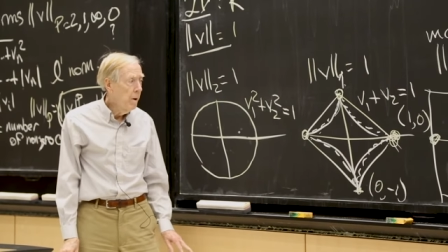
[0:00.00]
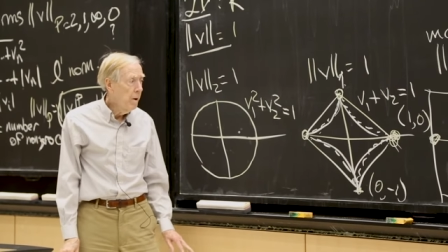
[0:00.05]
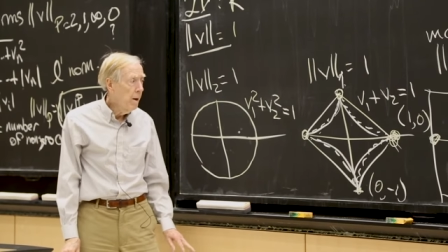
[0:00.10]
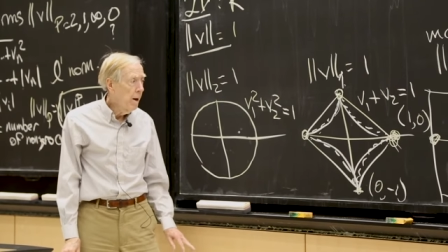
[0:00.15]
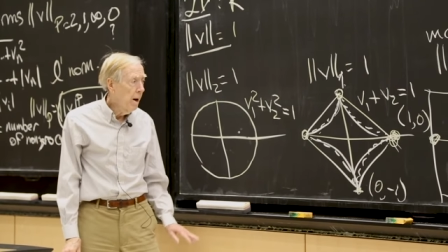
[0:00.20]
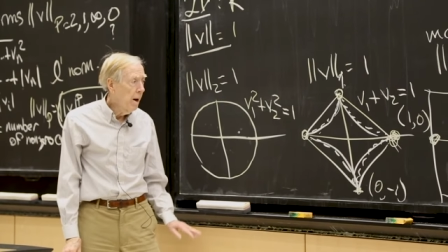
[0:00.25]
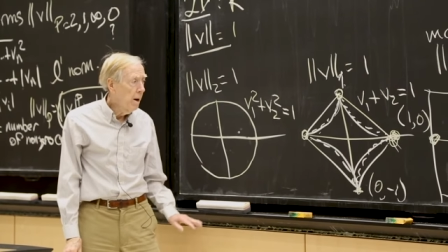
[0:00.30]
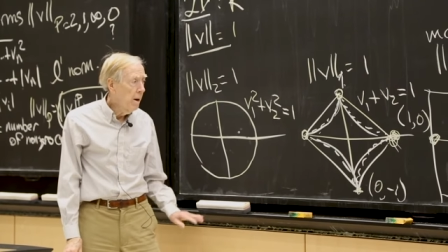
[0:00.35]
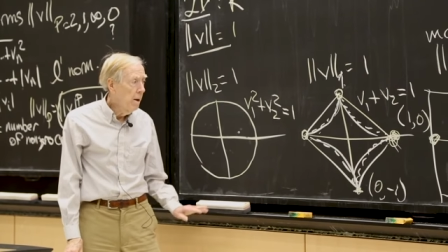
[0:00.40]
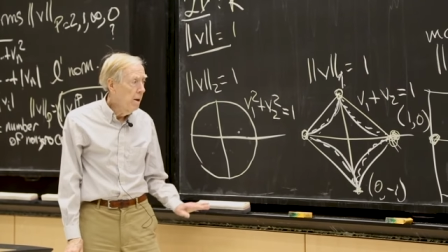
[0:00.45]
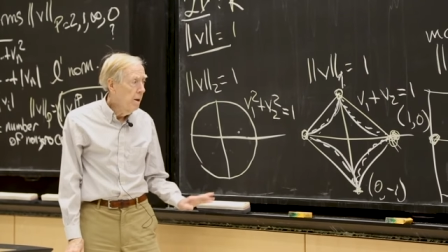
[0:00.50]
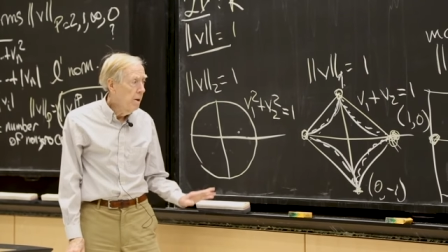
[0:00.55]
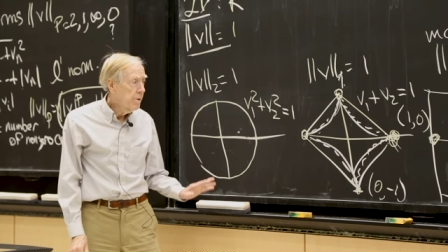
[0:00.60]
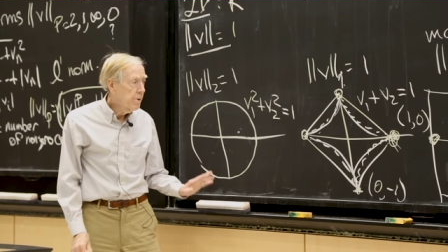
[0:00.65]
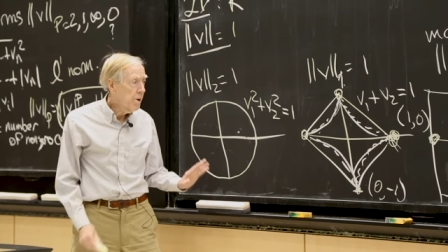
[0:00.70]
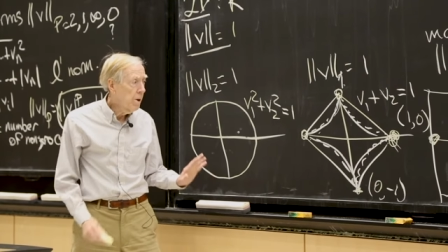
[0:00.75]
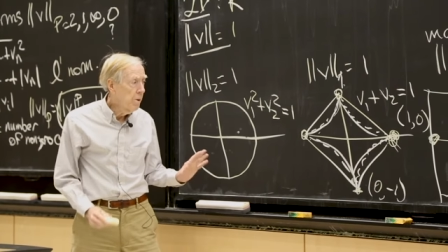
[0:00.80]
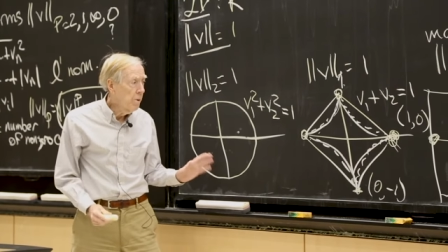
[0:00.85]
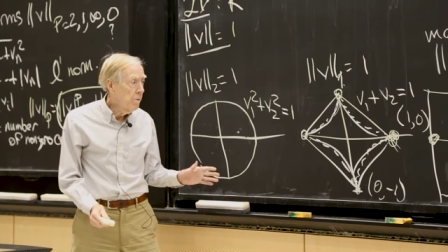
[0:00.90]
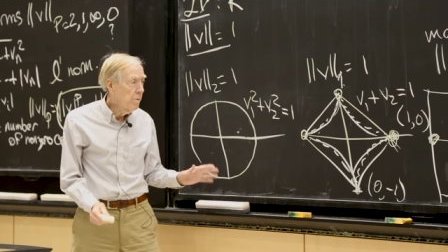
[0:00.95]
Yeah,
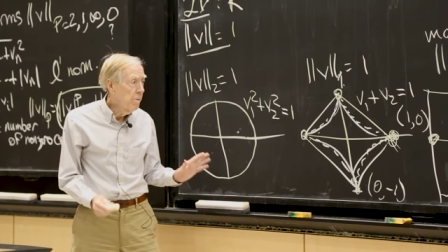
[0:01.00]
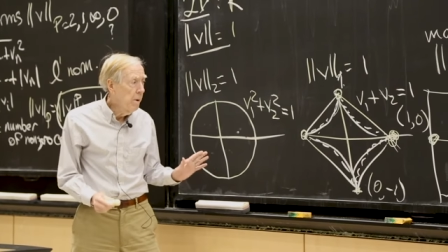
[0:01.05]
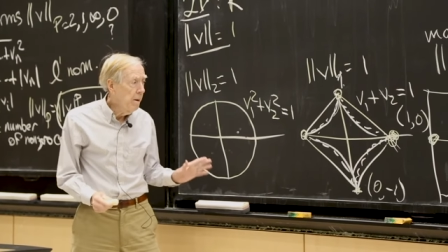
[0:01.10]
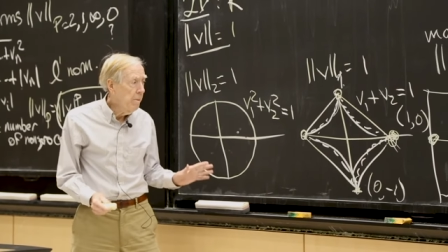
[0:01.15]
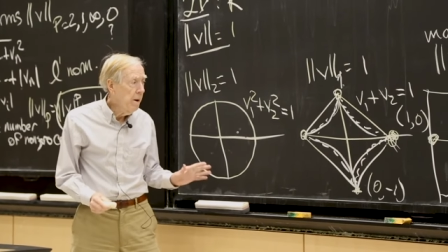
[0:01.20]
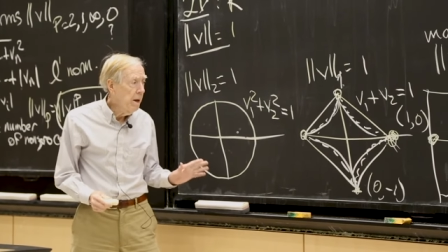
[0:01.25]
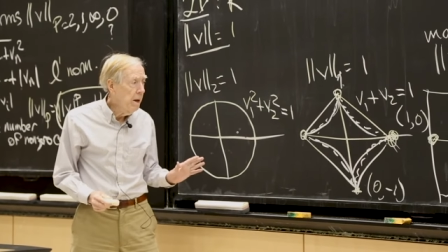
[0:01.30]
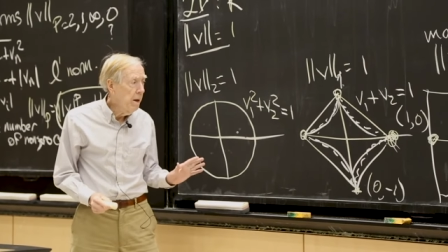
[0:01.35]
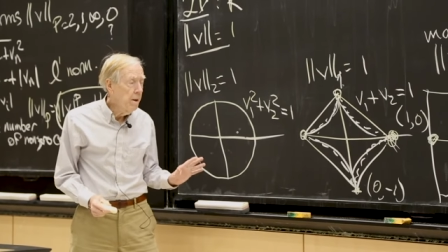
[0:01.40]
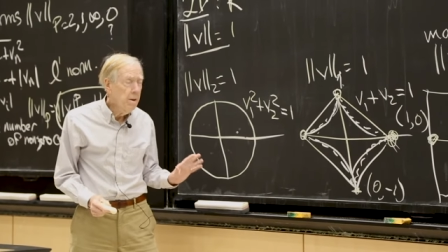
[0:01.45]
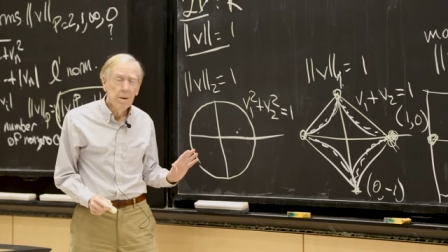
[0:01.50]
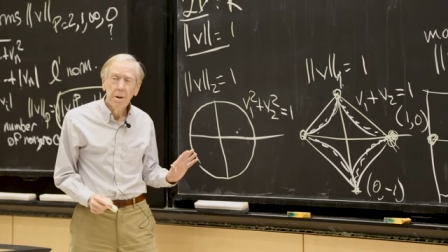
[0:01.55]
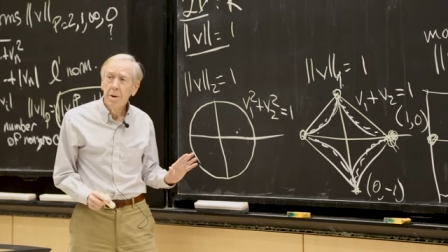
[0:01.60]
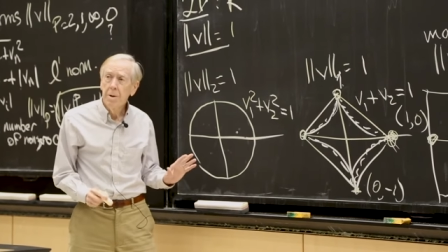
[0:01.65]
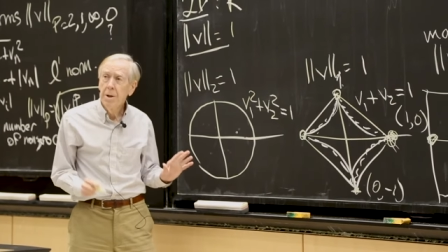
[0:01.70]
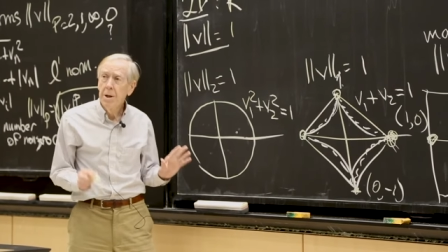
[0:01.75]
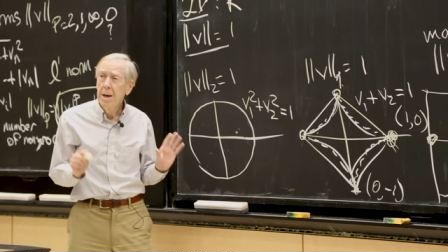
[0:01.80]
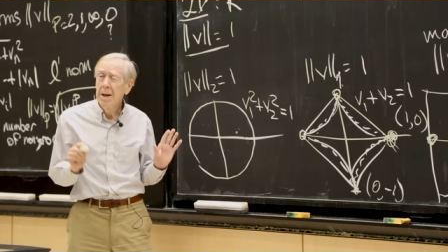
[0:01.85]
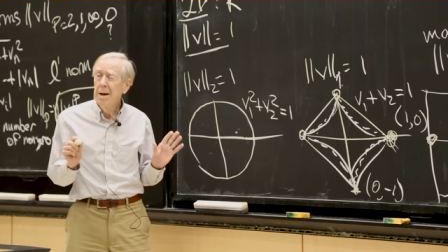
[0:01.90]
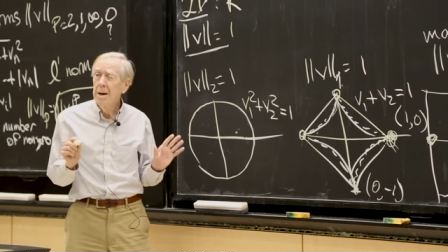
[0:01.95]
so maybe the
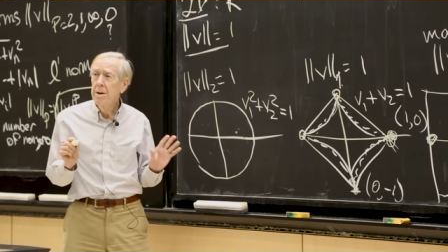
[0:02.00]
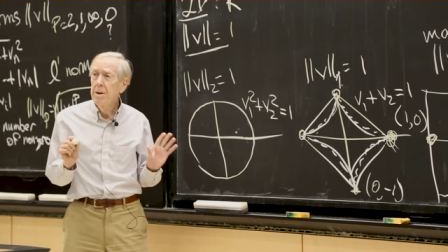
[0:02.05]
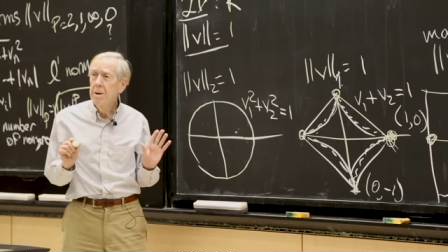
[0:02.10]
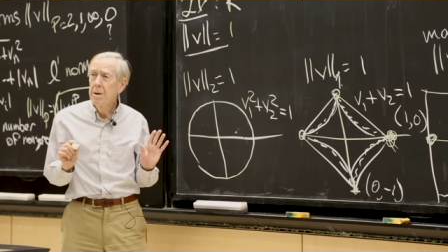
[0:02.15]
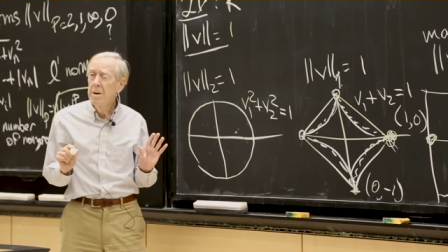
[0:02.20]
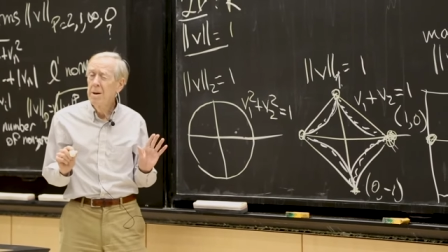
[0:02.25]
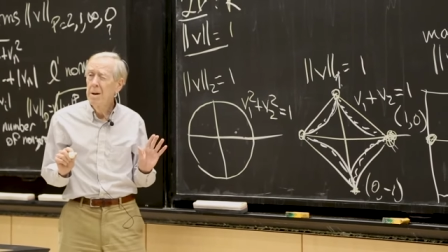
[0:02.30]
thing,